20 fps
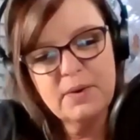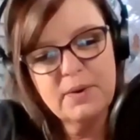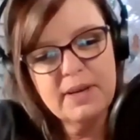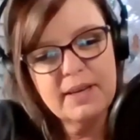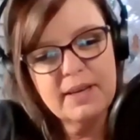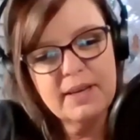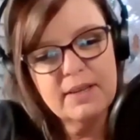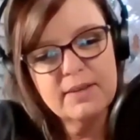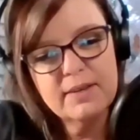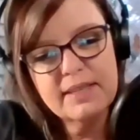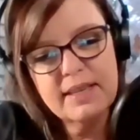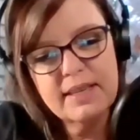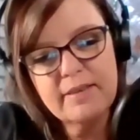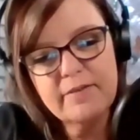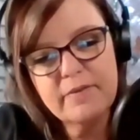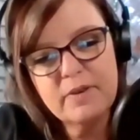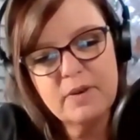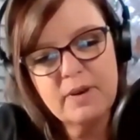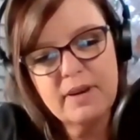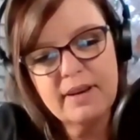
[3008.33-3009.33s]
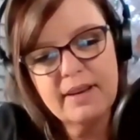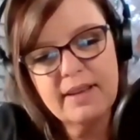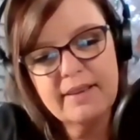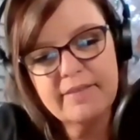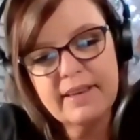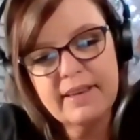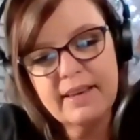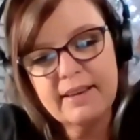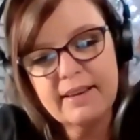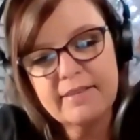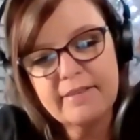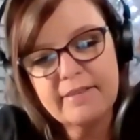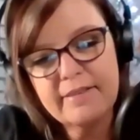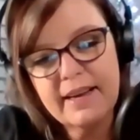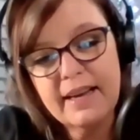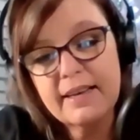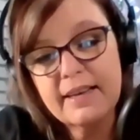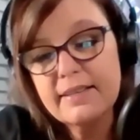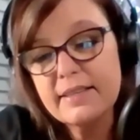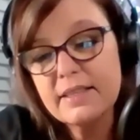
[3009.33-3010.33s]
in closing, if you could give any
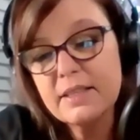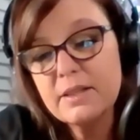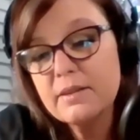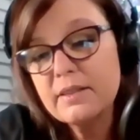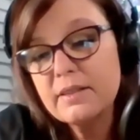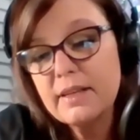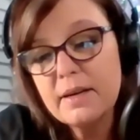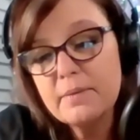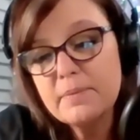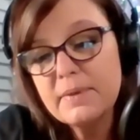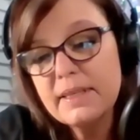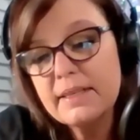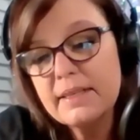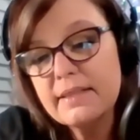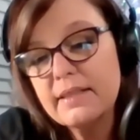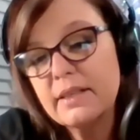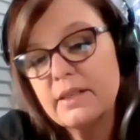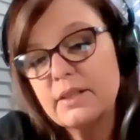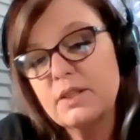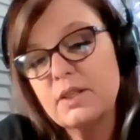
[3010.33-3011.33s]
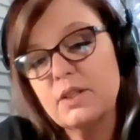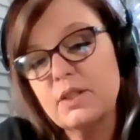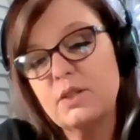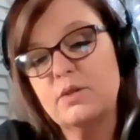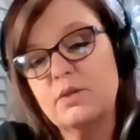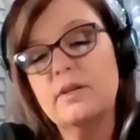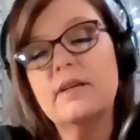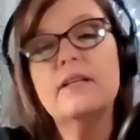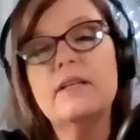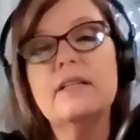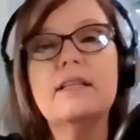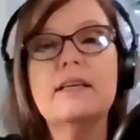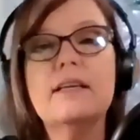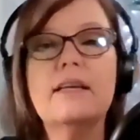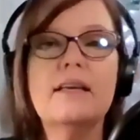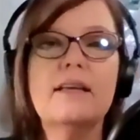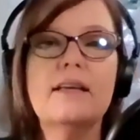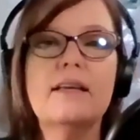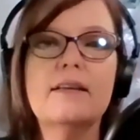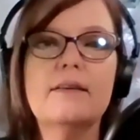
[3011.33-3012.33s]
advice to adoptees that are
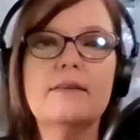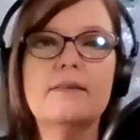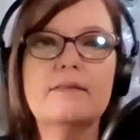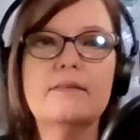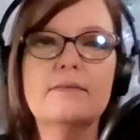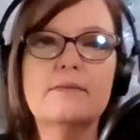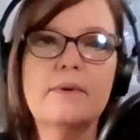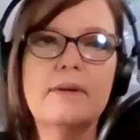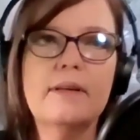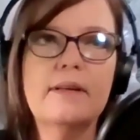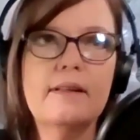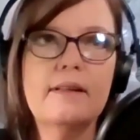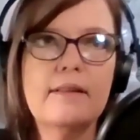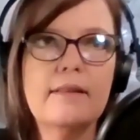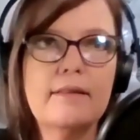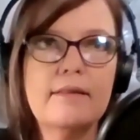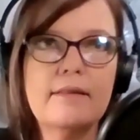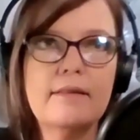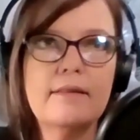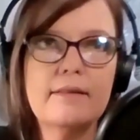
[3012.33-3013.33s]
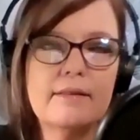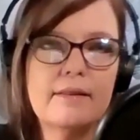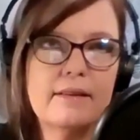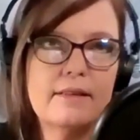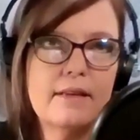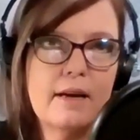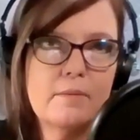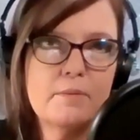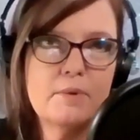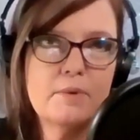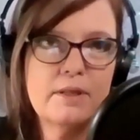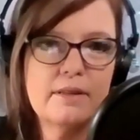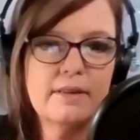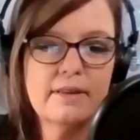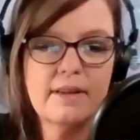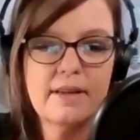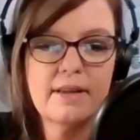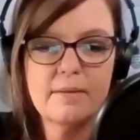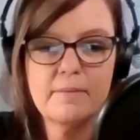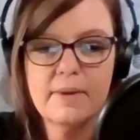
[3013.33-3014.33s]
struggling with adoption
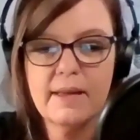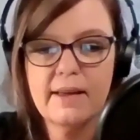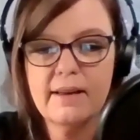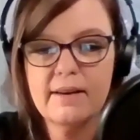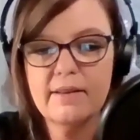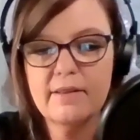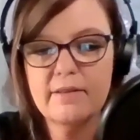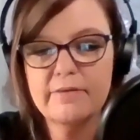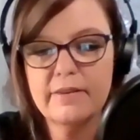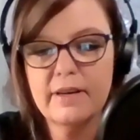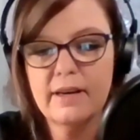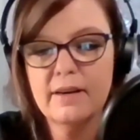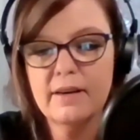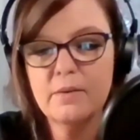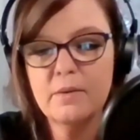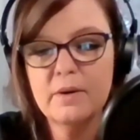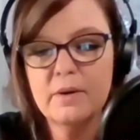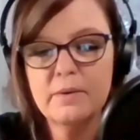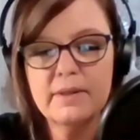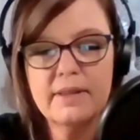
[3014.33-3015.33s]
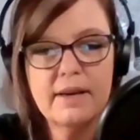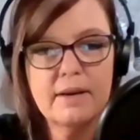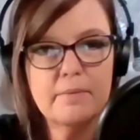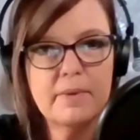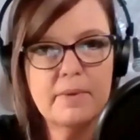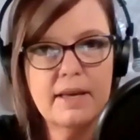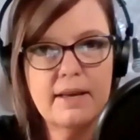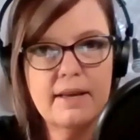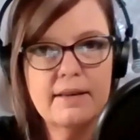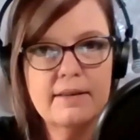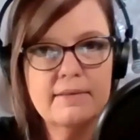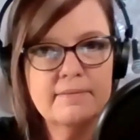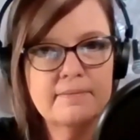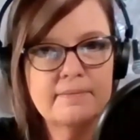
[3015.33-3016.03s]
and coming out of the fog, what would that be?